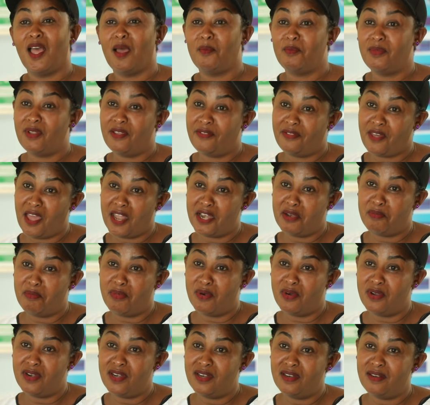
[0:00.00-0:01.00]
I'm the third
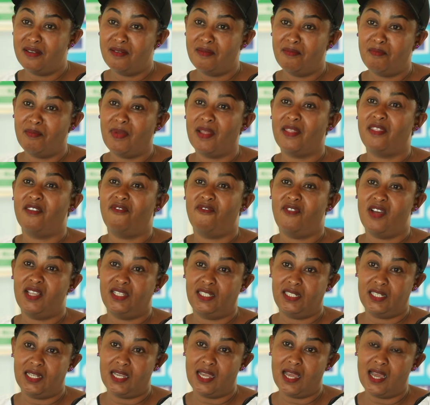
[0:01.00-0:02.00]
born, but the
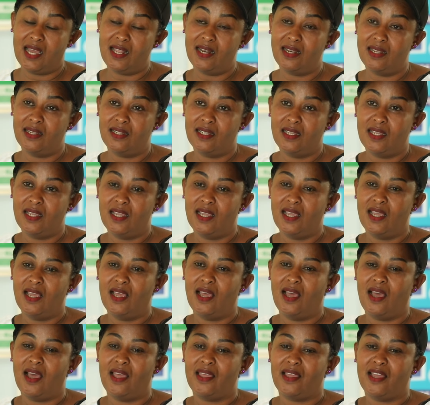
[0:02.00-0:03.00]
first girl.
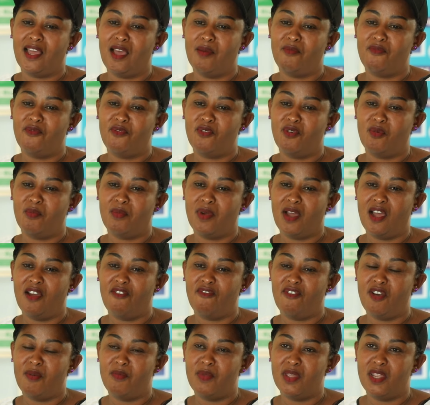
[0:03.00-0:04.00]
I come from a
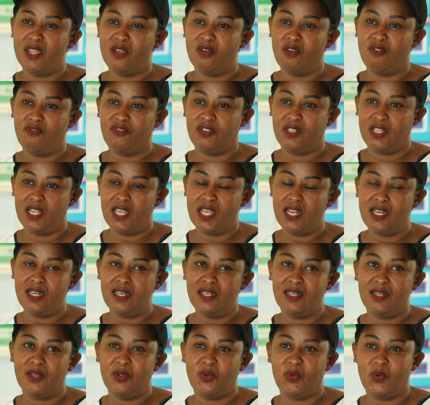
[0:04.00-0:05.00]
family of
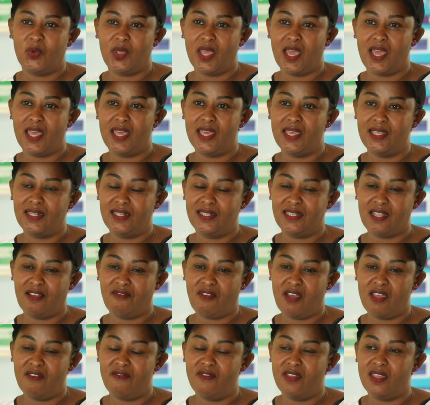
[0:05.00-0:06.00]
10. We are 8
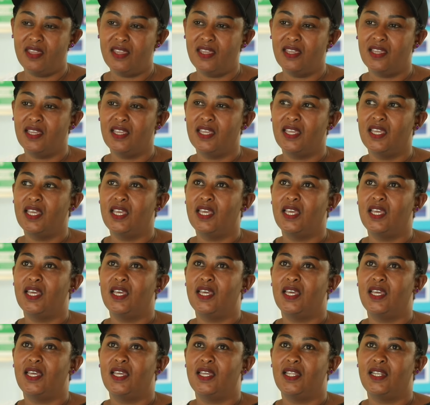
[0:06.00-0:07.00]
surviving,
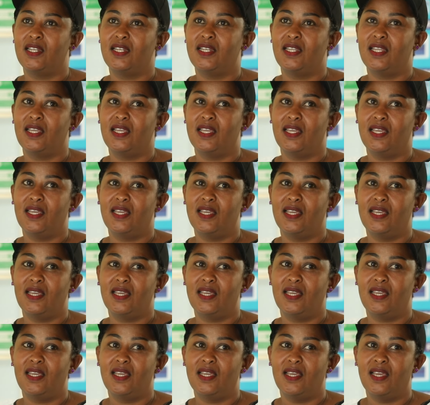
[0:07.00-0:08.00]
and
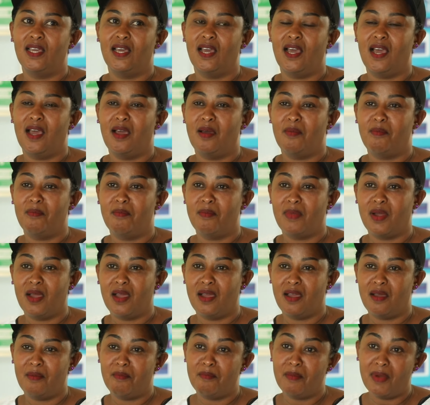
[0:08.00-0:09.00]
I'm
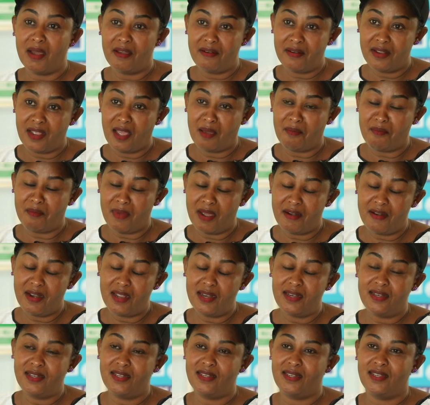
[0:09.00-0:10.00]

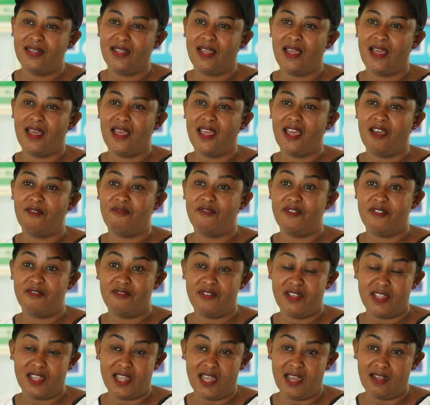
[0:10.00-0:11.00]
married. I have
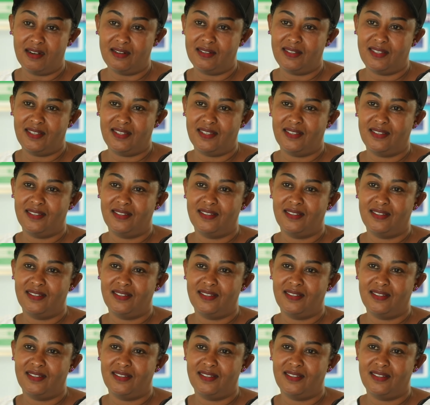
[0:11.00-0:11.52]
3 girls.